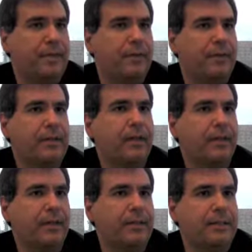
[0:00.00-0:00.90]
The, the
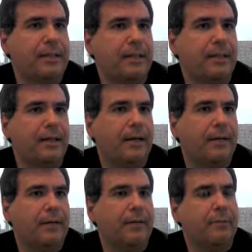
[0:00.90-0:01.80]
targets in the,
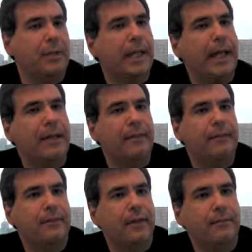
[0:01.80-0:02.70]
uh, the
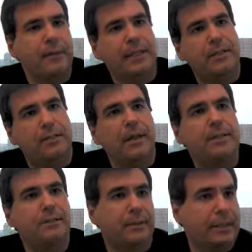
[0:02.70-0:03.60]
plan that relate to
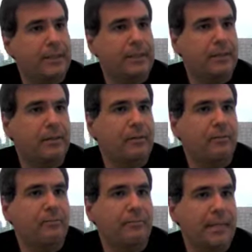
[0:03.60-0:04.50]
us relate
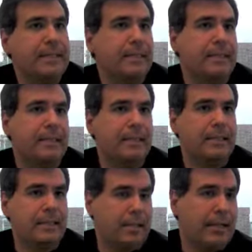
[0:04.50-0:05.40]
to basically
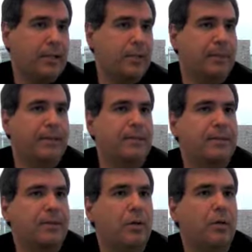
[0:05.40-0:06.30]
citizen engagement.
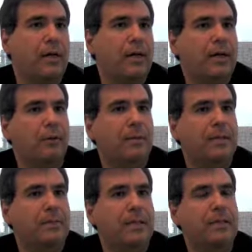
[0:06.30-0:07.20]
And so
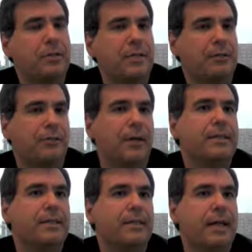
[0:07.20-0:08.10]
what's been interesting for
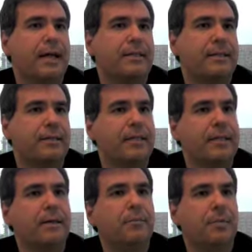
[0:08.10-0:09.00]
us is that there's a
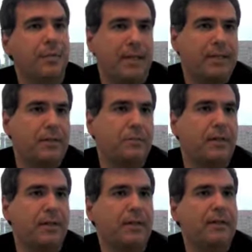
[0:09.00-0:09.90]
number of places
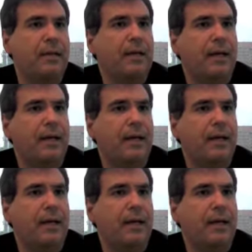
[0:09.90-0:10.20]
within